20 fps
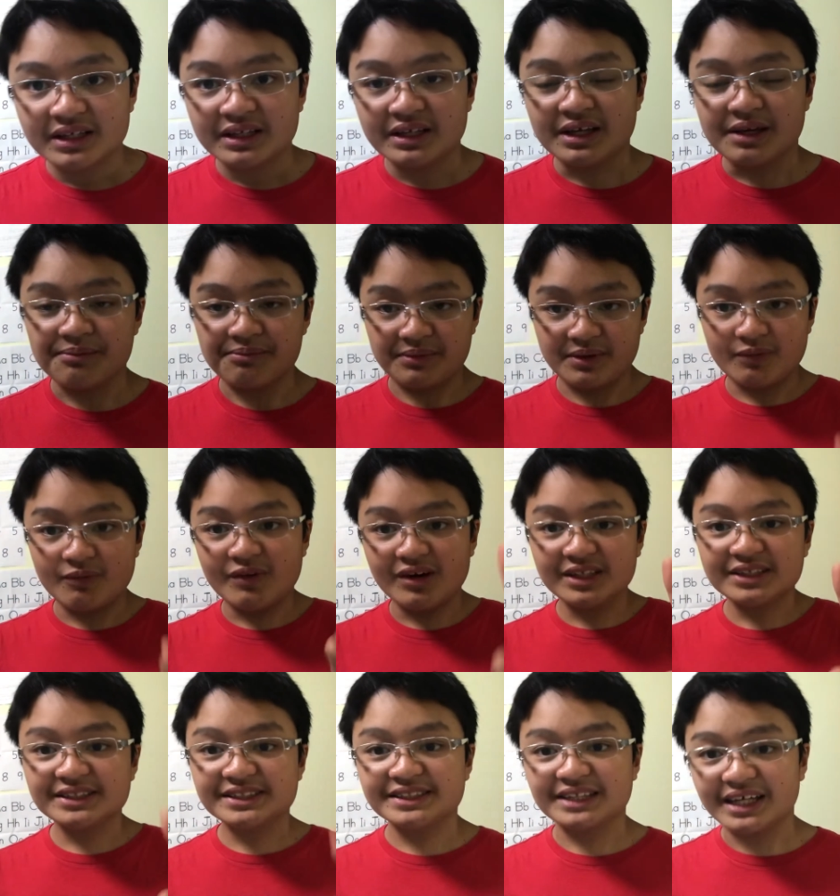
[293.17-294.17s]
give me
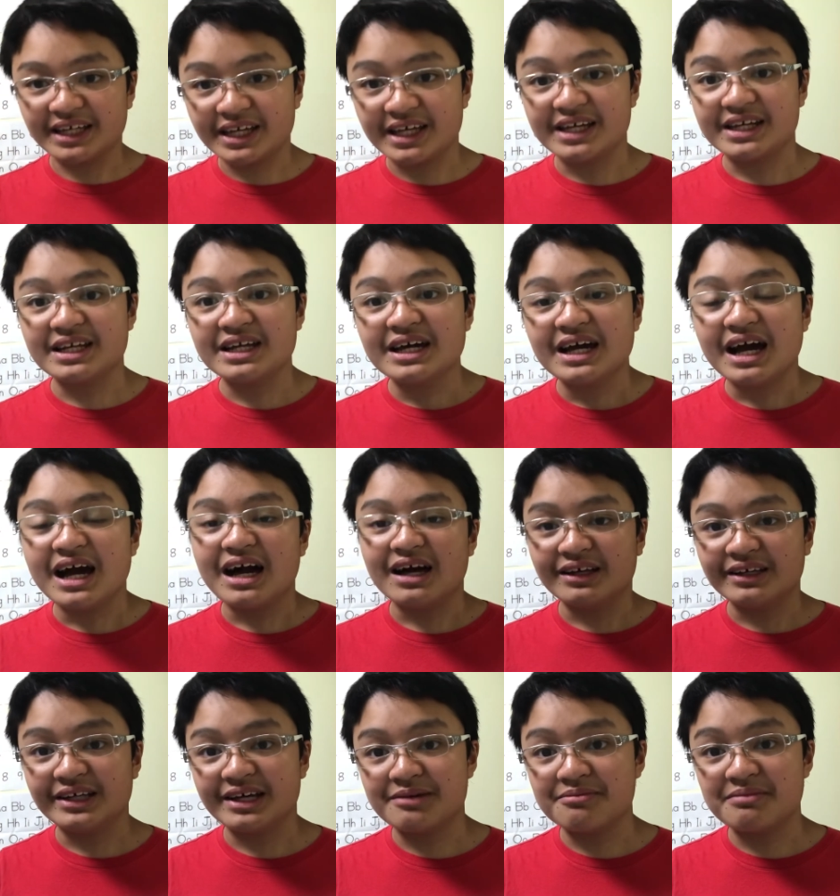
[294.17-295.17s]
one second
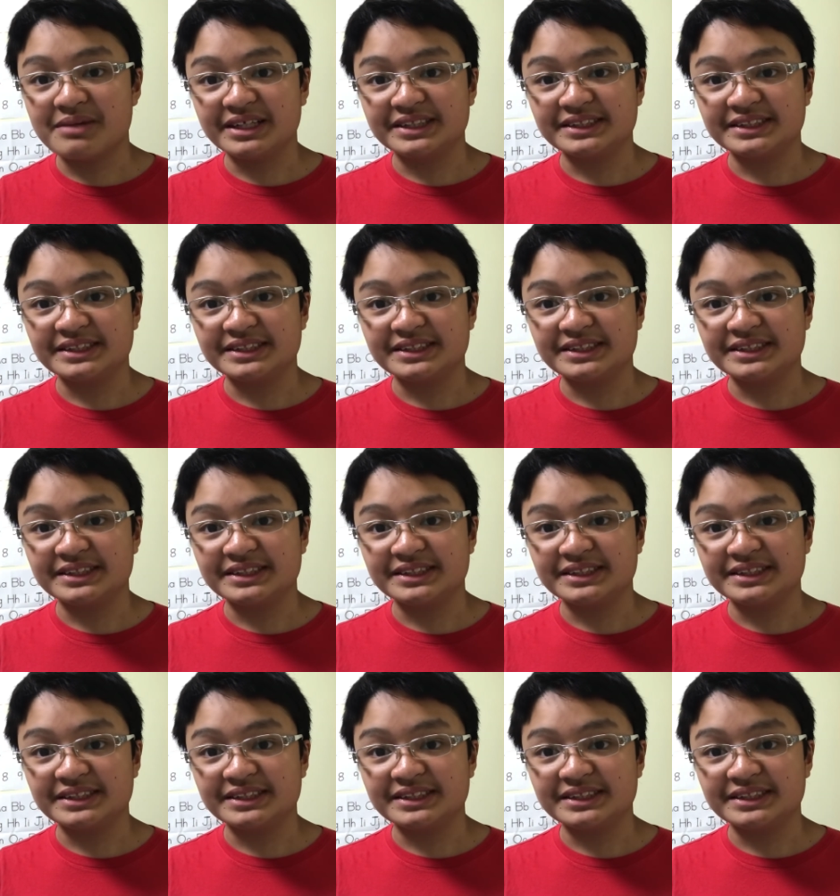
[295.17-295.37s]
i'll get my